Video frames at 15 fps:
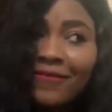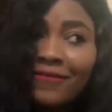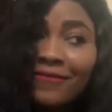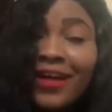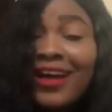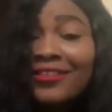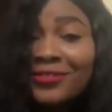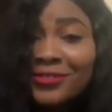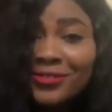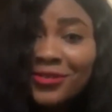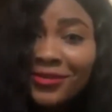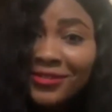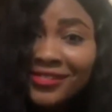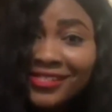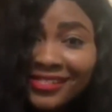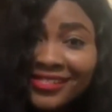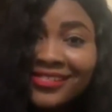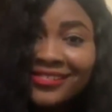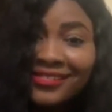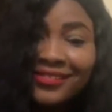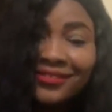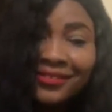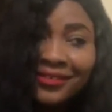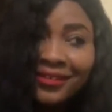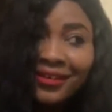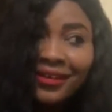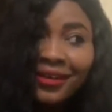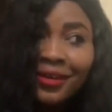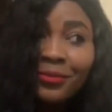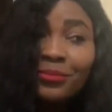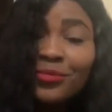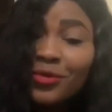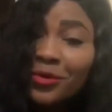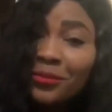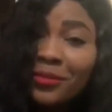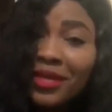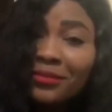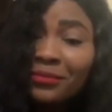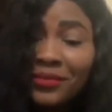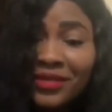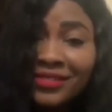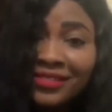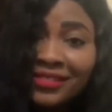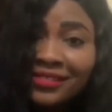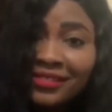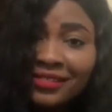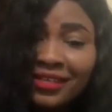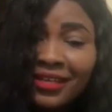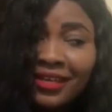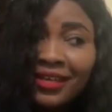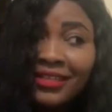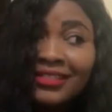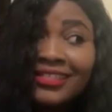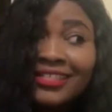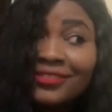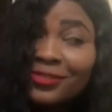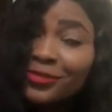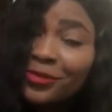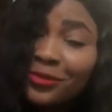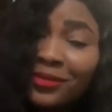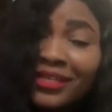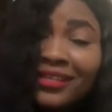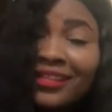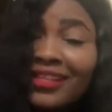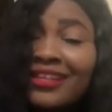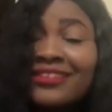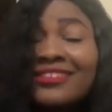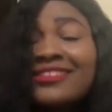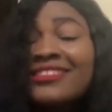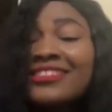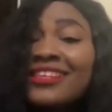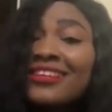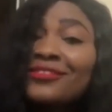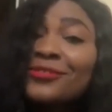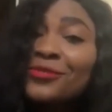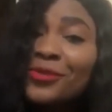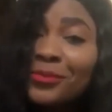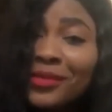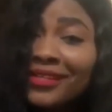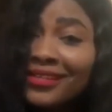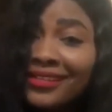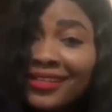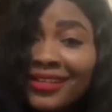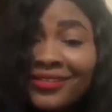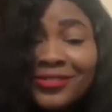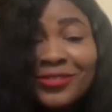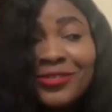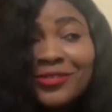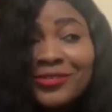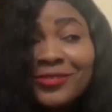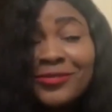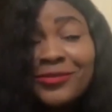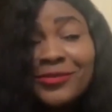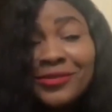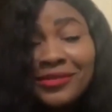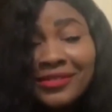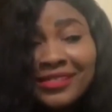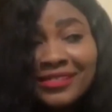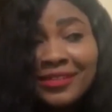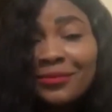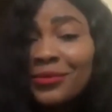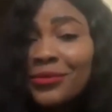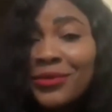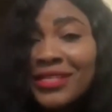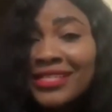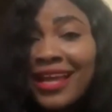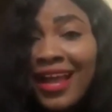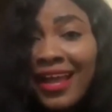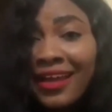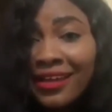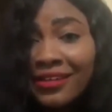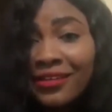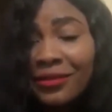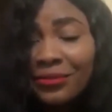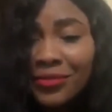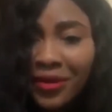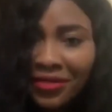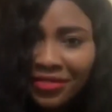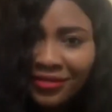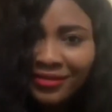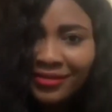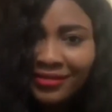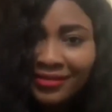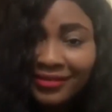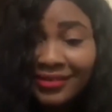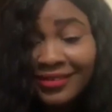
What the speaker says: father's younger sister broke me in pieces, did so many things and said so many things just to separate I and her brother.